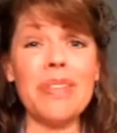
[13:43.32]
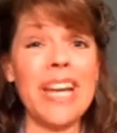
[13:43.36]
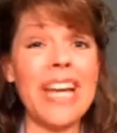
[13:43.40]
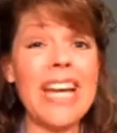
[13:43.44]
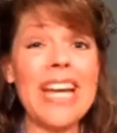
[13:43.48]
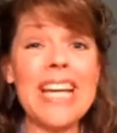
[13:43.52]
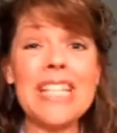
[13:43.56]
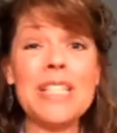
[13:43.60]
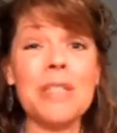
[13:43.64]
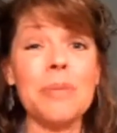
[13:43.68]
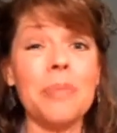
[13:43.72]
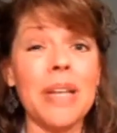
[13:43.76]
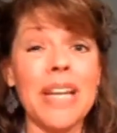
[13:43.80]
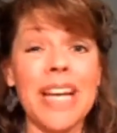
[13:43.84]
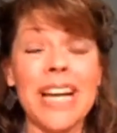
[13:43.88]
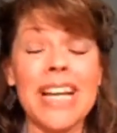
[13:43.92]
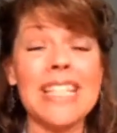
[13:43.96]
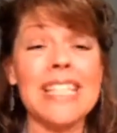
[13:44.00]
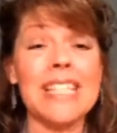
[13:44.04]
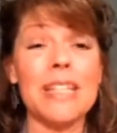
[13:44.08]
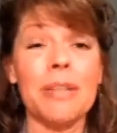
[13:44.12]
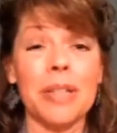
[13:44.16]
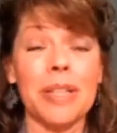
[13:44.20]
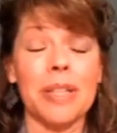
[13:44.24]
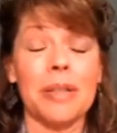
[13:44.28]
It's because
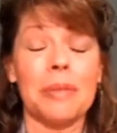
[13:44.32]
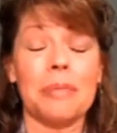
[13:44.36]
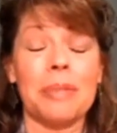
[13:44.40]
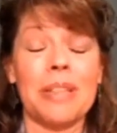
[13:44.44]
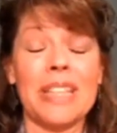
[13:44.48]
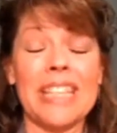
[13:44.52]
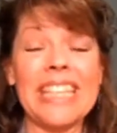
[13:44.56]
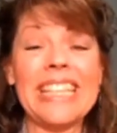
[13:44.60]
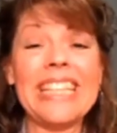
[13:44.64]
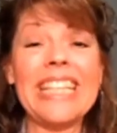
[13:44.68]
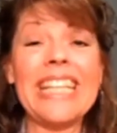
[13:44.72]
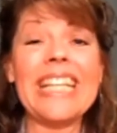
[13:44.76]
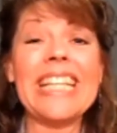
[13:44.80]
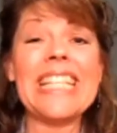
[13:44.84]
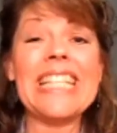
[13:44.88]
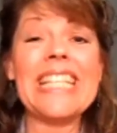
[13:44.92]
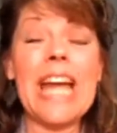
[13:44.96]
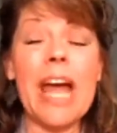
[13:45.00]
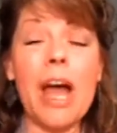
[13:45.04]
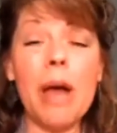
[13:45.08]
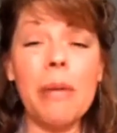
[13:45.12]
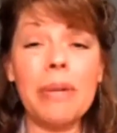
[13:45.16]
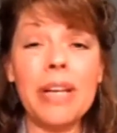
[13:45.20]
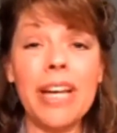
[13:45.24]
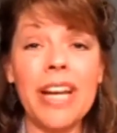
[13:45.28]
they were completely
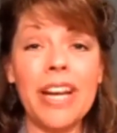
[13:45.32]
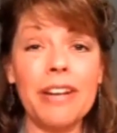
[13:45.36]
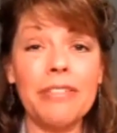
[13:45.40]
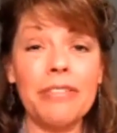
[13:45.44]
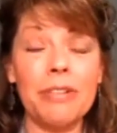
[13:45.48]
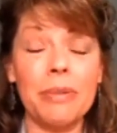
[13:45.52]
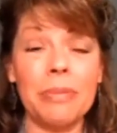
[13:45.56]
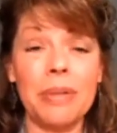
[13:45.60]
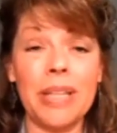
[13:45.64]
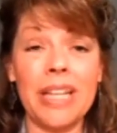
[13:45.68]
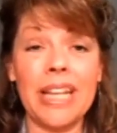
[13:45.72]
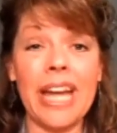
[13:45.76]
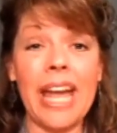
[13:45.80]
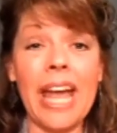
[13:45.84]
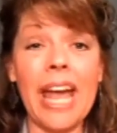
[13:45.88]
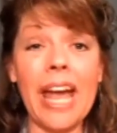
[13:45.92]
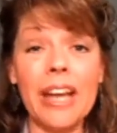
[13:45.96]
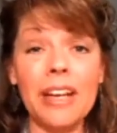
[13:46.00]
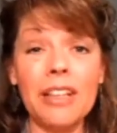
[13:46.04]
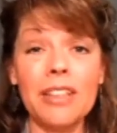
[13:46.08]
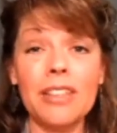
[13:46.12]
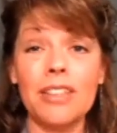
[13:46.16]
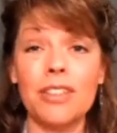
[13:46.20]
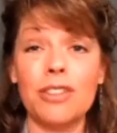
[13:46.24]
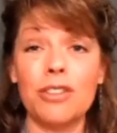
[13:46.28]
contaminated from being
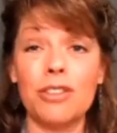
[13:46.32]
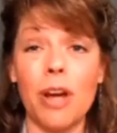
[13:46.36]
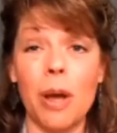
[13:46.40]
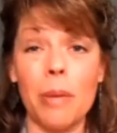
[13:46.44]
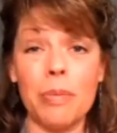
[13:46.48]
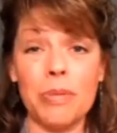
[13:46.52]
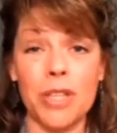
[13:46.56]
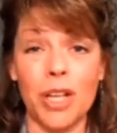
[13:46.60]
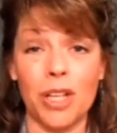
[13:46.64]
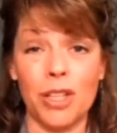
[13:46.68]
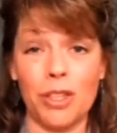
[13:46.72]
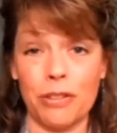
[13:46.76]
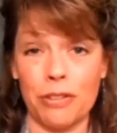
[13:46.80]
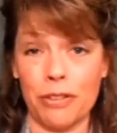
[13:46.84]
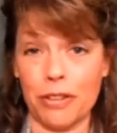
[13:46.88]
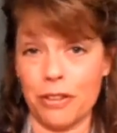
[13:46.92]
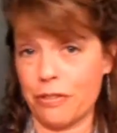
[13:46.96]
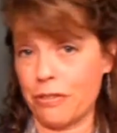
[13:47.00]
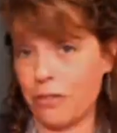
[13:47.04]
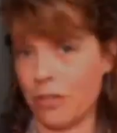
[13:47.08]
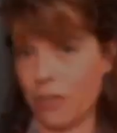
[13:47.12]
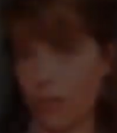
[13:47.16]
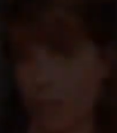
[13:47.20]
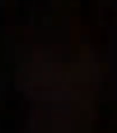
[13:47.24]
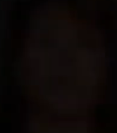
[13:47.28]
handled and dropped all over the
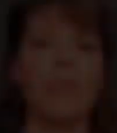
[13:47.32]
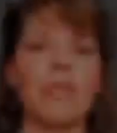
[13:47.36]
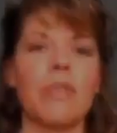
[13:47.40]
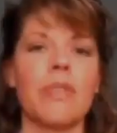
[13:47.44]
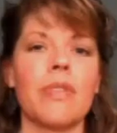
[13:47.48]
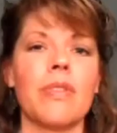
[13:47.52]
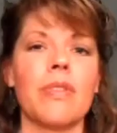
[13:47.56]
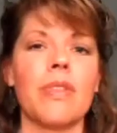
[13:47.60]
floor.